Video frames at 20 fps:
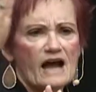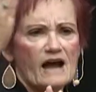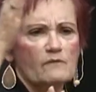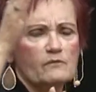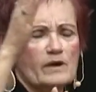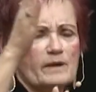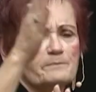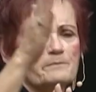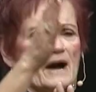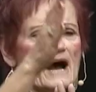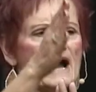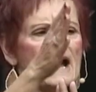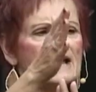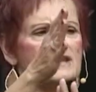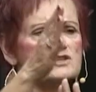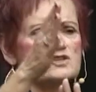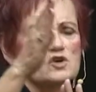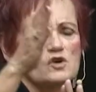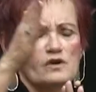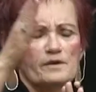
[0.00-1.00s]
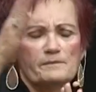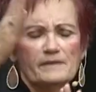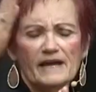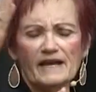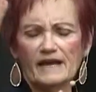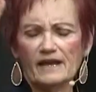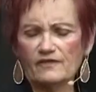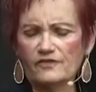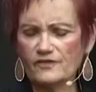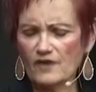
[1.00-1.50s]
We bind
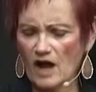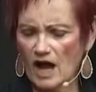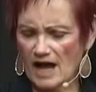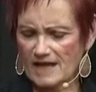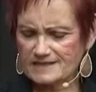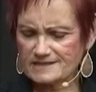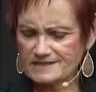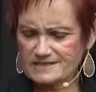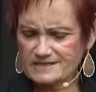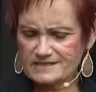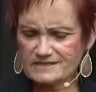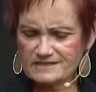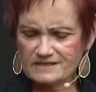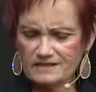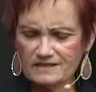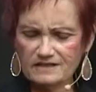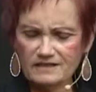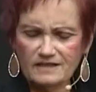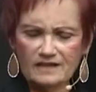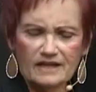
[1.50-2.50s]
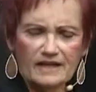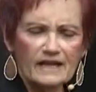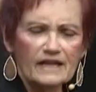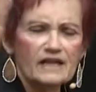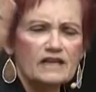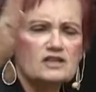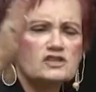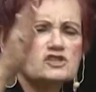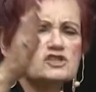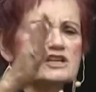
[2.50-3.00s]
tormenting thoughts
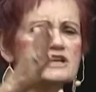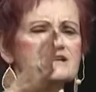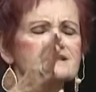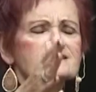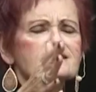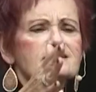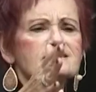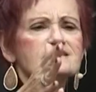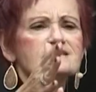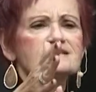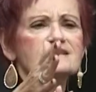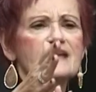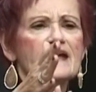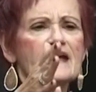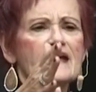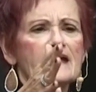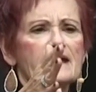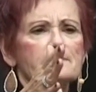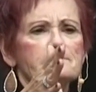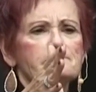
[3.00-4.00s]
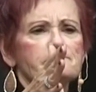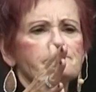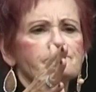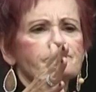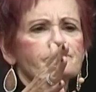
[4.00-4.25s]
in Jesus' name.